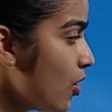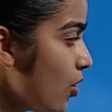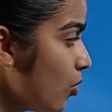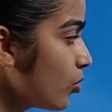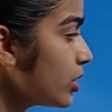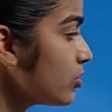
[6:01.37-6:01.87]

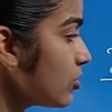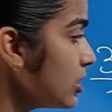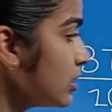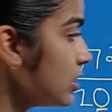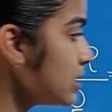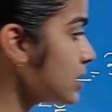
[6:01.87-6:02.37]
Okay, so in
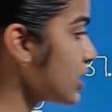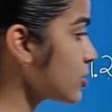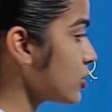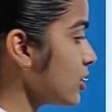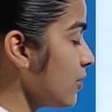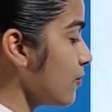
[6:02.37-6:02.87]
this
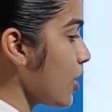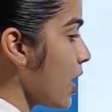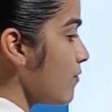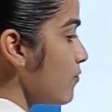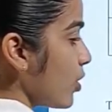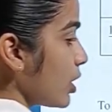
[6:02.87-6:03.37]
section, if you have
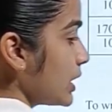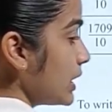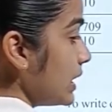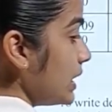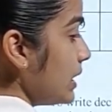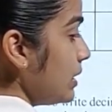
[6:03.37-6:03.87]

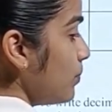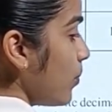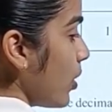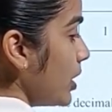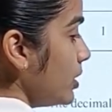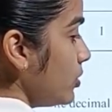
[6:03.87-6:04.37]

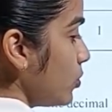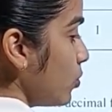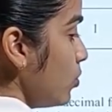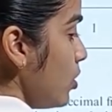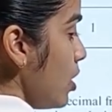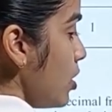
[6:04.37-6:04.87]
14.2,